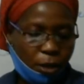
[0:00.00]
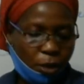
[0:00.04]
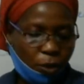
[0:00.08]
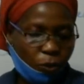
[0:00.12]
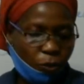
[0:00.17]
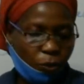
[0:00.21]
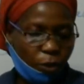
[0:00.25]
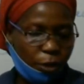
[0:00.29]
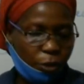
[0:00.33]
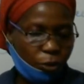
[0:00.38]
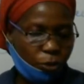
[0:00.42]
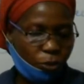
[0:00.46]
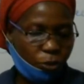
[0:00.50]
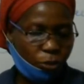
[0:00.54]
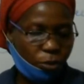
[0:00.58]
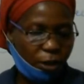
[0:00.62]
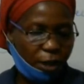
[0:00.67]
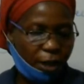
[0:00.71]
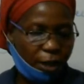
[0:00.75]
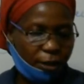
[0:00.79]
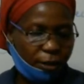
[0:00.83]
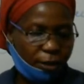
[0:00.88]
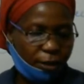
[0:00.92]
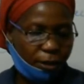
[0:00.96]
When you look
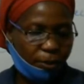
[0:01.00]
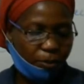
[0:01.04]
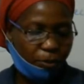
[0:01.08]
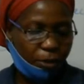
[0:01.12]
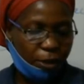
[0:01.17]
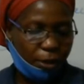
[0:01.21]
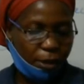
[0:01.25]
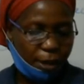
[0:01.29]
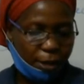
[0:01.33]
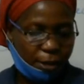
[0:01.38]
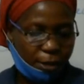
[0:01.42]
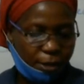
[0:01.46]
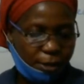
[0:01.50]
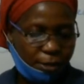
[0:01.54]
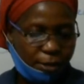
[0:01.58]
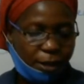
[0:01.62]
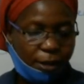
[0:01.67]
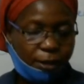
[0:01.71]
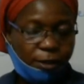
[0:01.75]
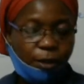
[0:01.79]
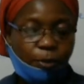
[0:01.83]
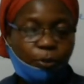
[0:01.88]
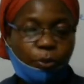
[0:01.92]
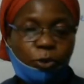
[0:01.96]
at the minutes,
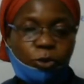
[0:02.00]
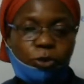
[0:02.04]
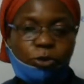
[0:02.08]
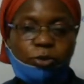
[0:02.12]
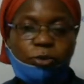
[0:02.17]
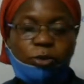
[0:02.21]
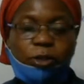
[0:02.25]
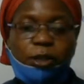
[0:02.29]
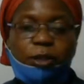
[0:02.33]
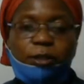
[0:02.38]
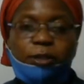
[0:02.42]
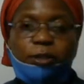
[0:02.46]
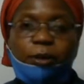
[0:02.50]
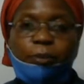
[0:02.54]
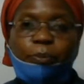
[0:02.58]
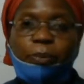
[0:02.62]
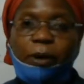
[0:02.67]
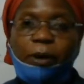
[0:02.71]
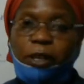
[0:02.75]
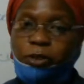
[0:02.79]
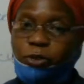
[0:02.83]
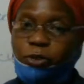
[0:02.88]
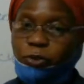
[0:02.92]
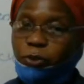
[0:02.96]
they're supposed to take the
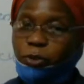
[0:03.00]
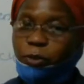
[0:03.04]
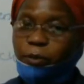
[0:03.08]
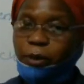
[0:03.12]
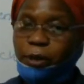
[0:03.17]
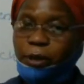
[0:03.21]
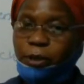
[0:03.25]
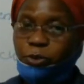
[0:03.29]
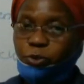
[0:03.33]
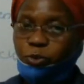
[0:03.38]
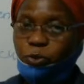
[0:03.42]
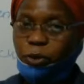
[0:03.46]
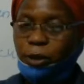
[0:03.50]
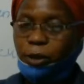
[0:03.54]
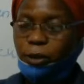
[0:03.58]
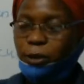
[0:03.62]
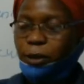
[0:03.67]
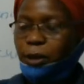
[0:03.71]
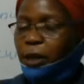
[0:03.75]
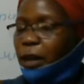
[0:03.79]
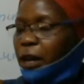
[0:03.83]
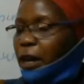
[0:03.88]
past form as well.